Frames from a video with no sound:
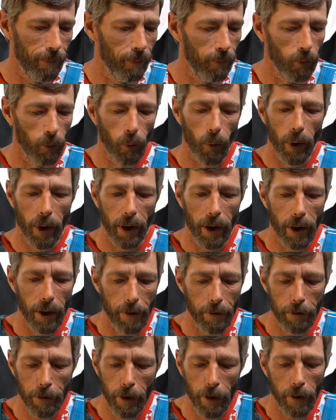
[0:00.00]
where I
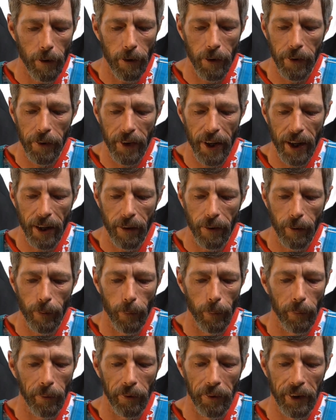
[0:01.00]
fall on that
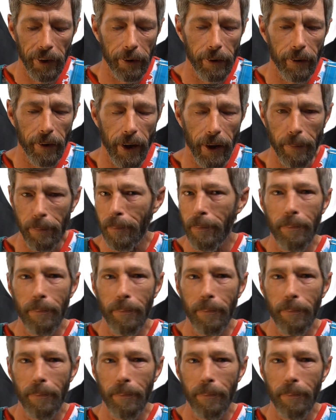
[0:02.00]
whole deal. I